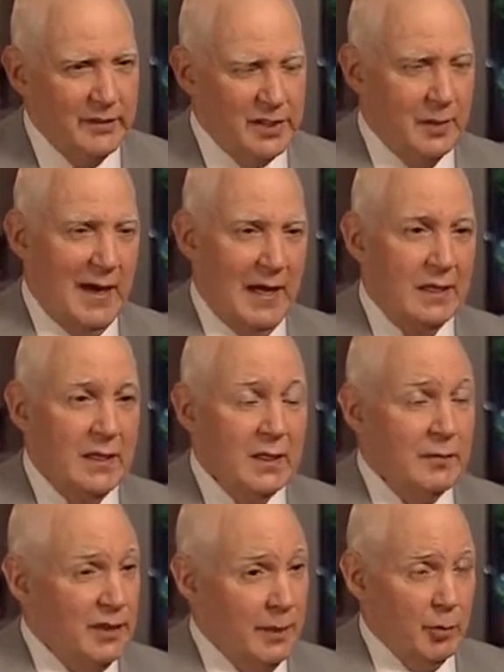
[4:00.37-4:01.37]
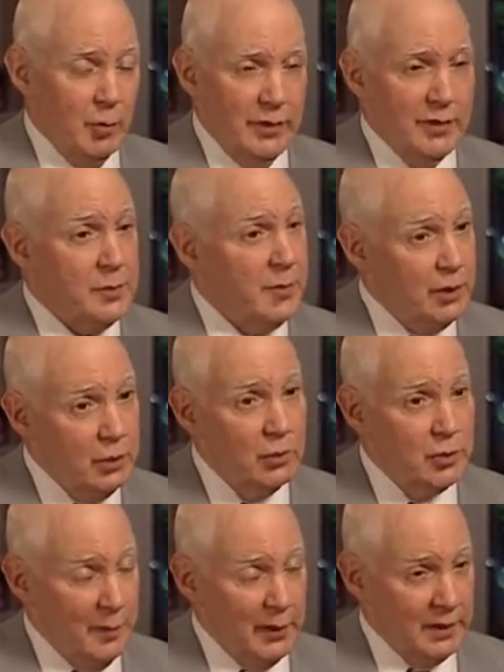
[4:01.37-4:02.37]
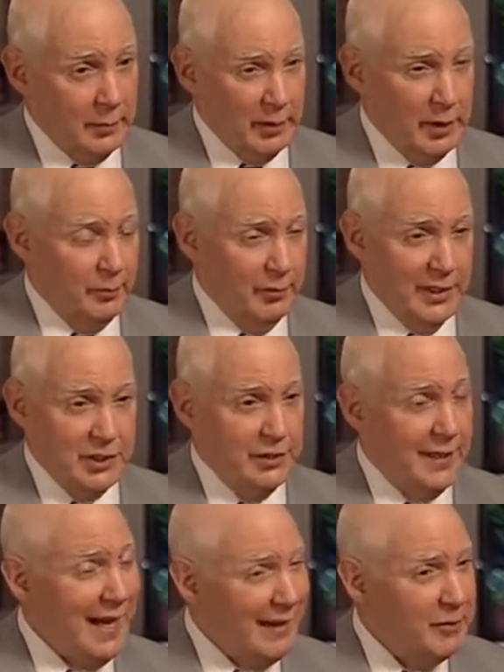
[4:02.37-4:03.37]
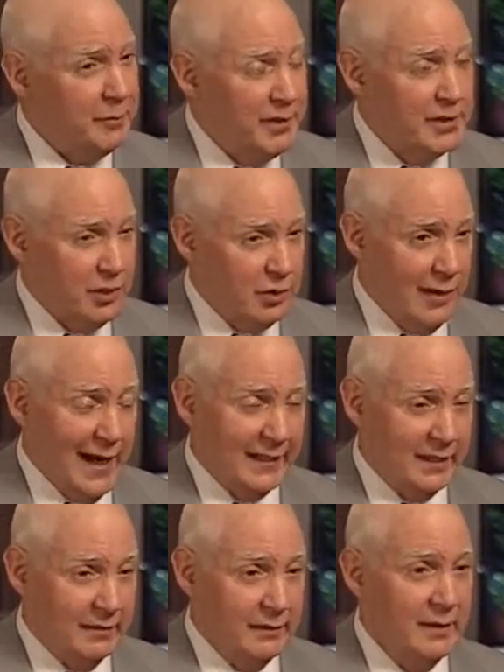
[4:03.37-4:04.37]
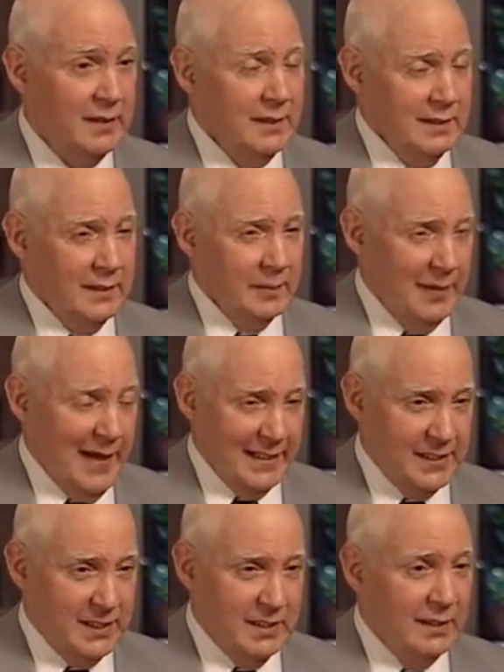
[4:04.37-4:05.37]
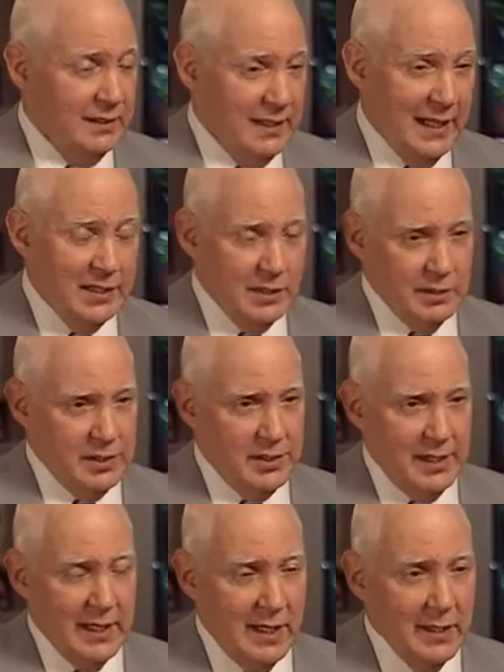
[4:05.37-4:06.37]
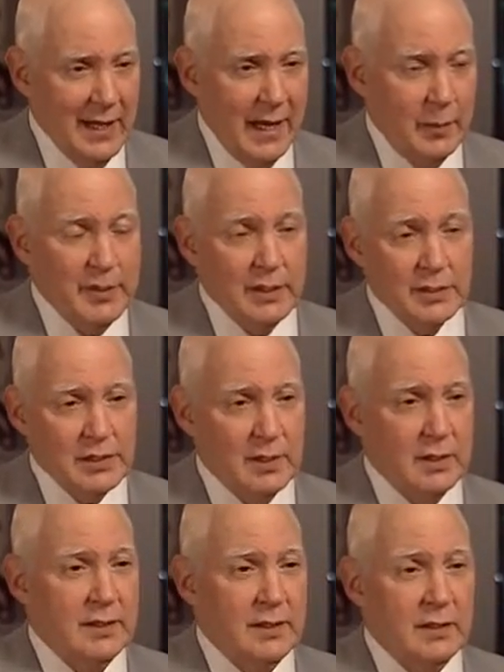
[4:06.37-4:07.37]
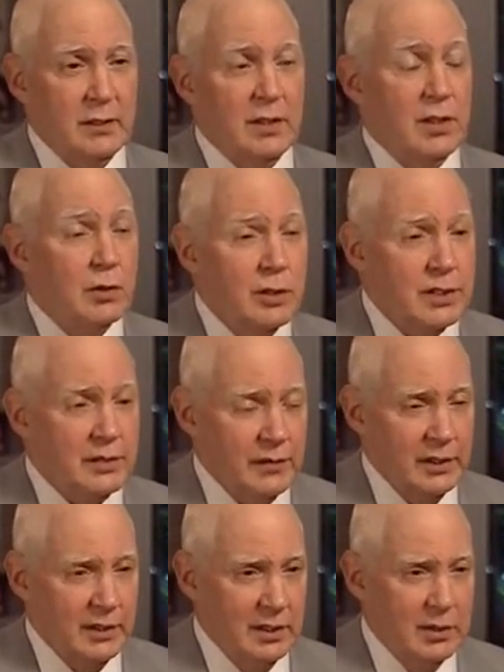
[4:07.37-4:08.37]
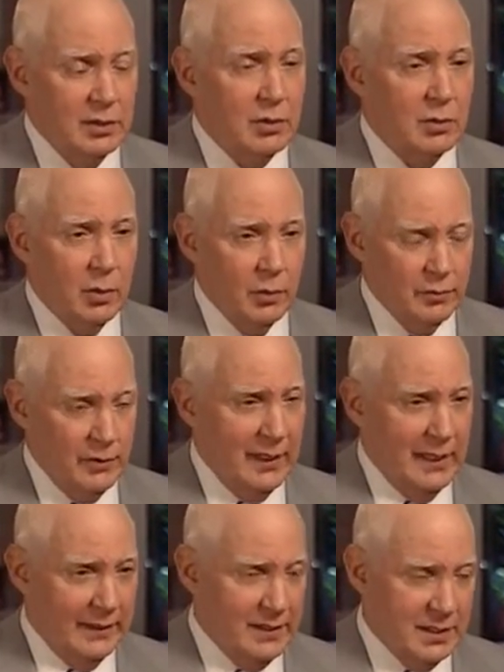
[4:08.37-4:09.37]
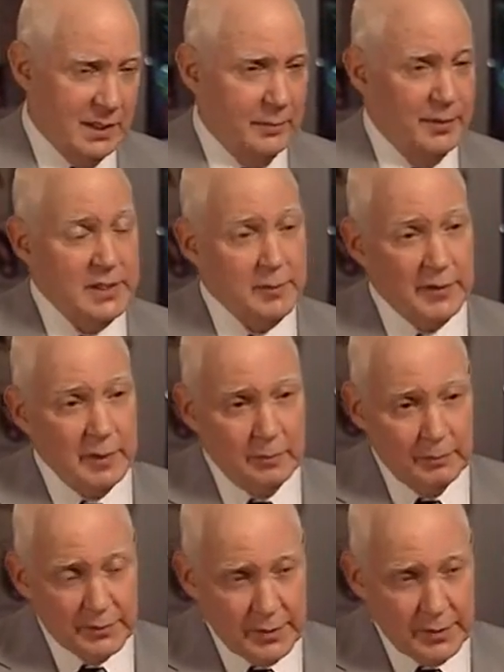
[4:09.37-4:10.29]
to leave some out. But number one, there's been huge multiple compression. They haven't been as attractive in the past 10 years as they are now because the earnings have continued to grow for a lot of these companies, but